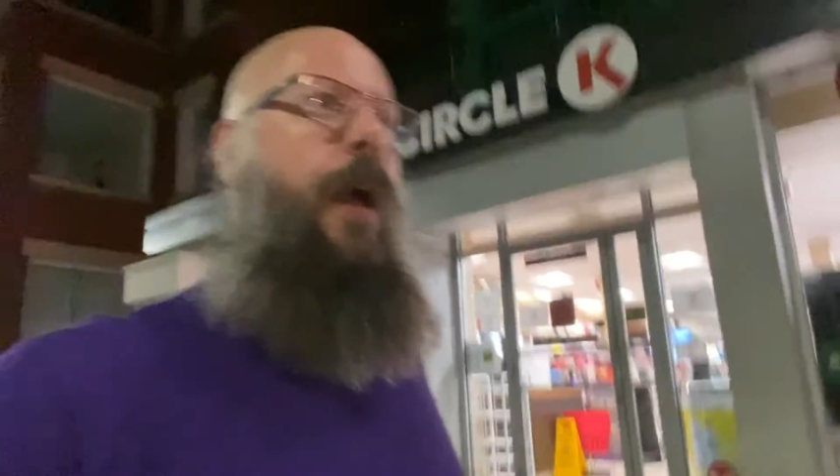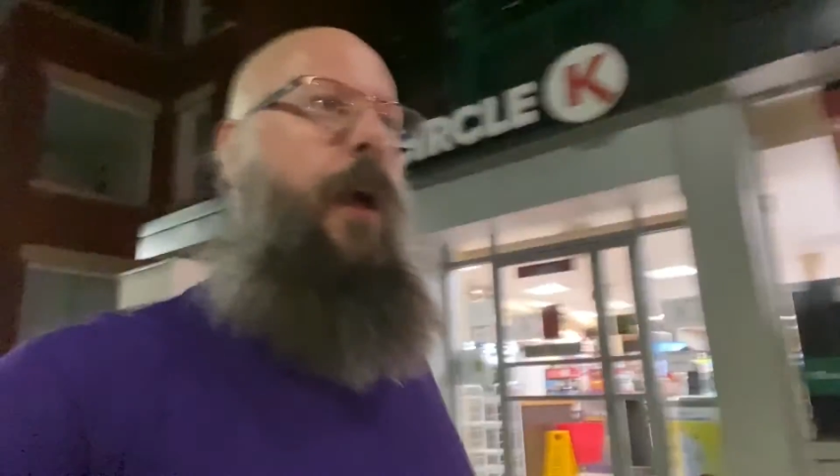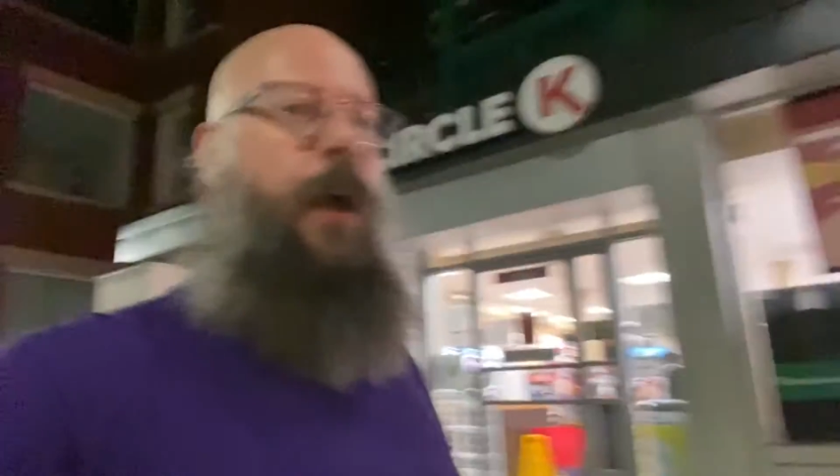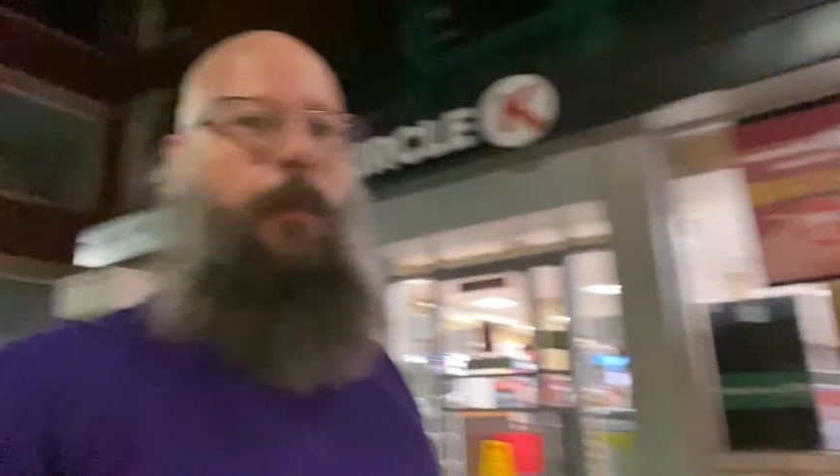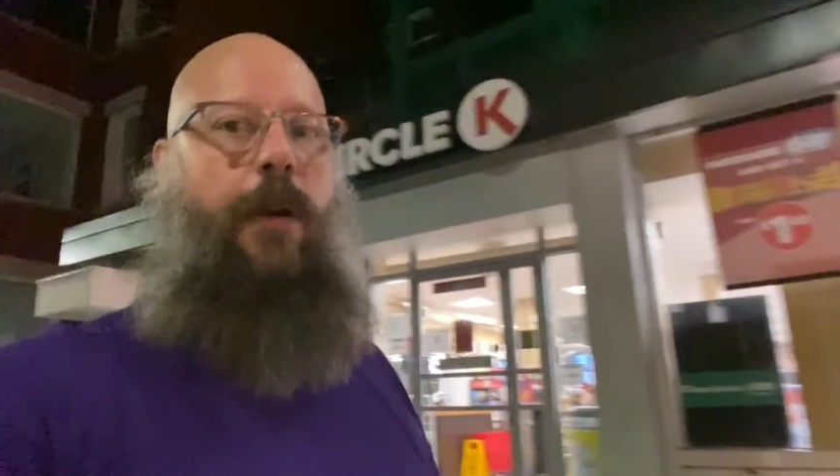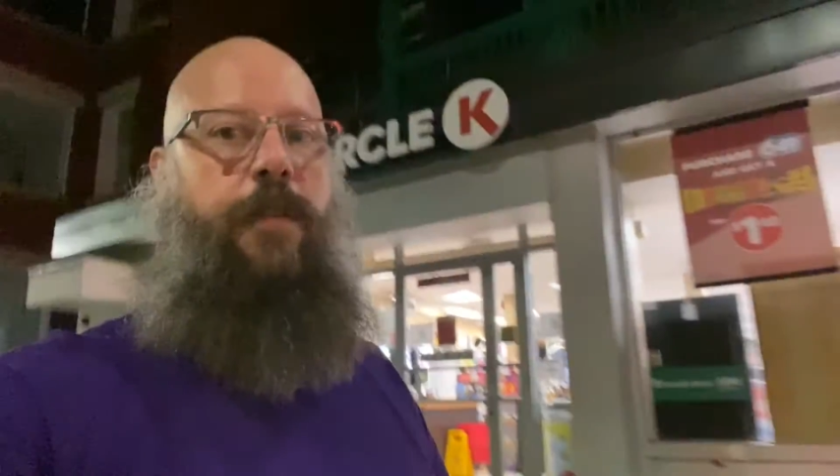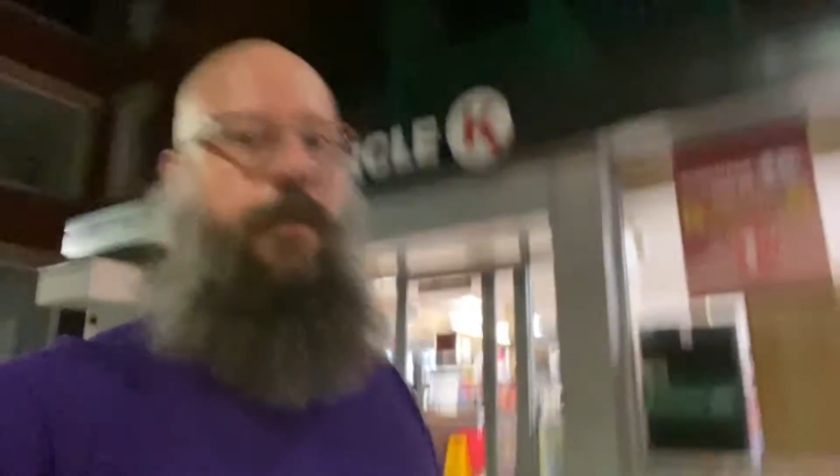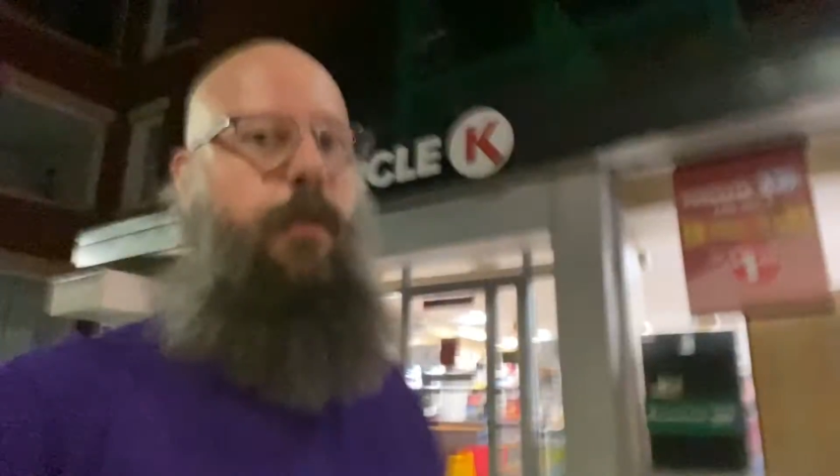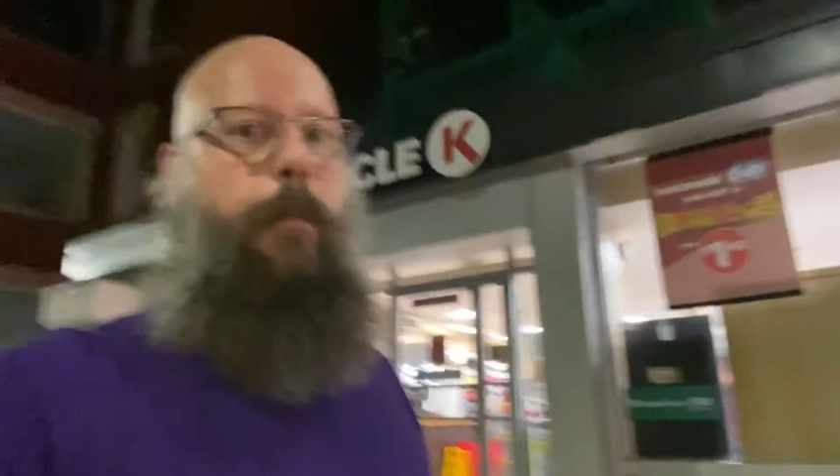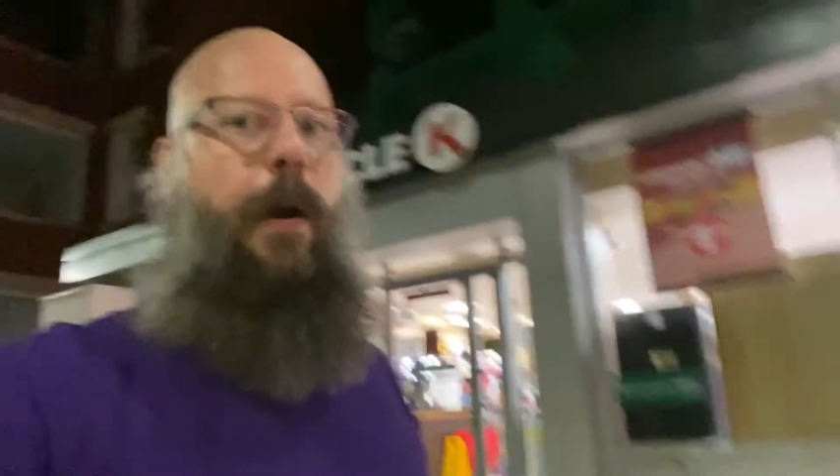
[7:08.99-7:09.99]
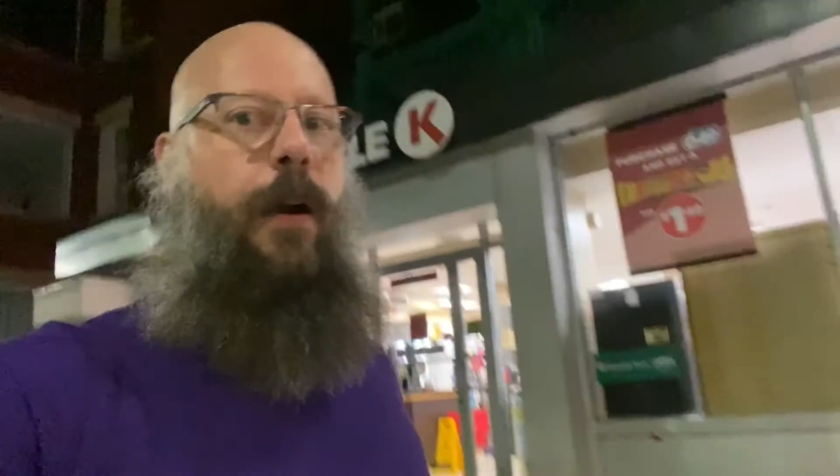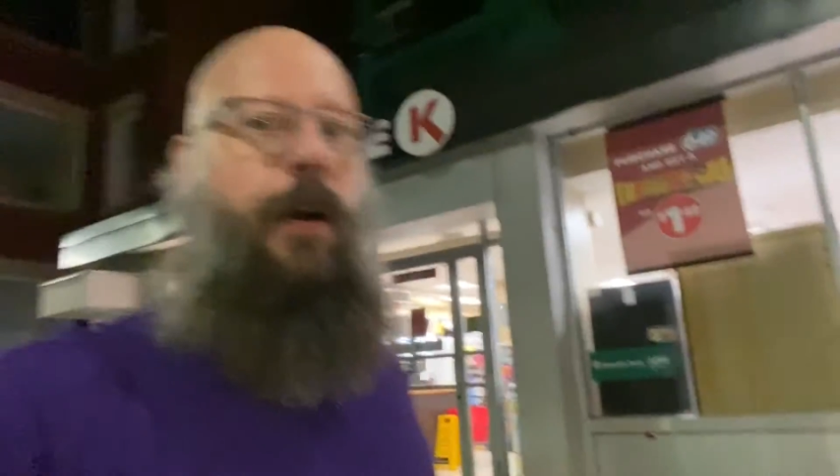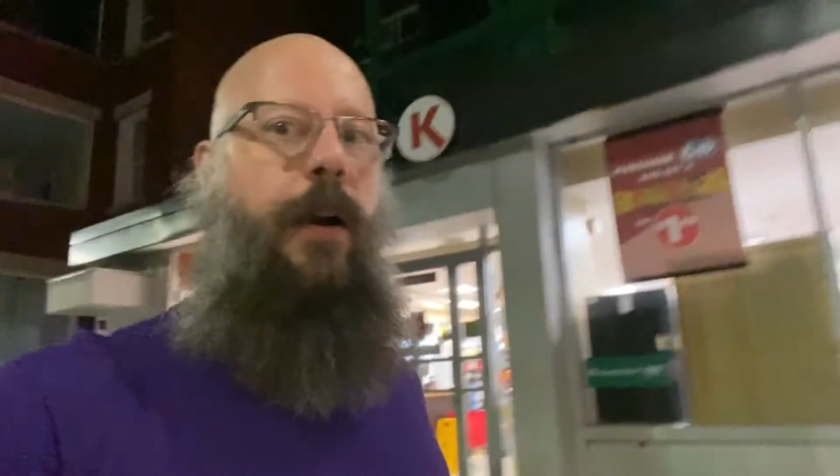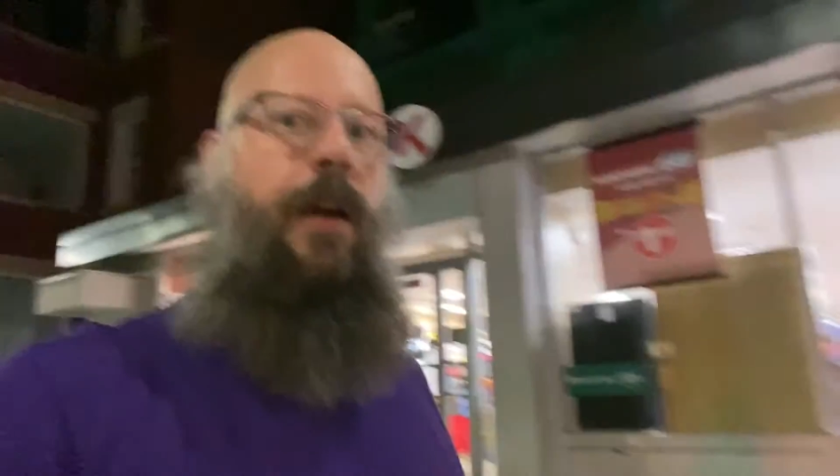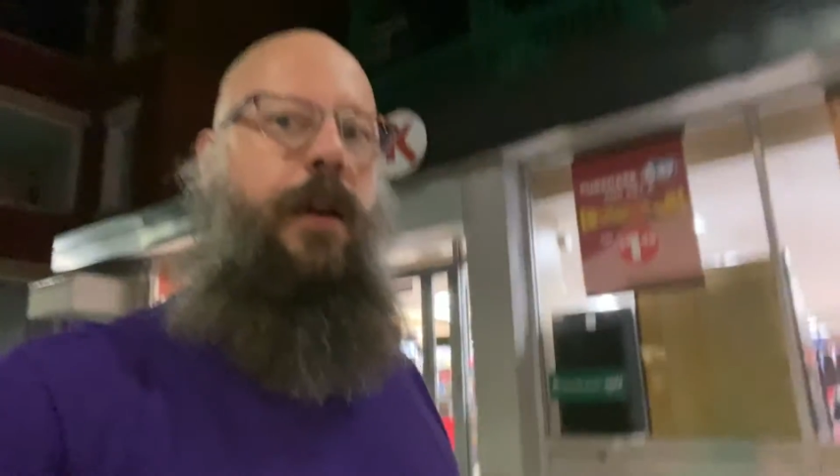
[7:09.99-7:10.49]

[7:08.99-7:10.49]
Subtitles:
my favorite bar,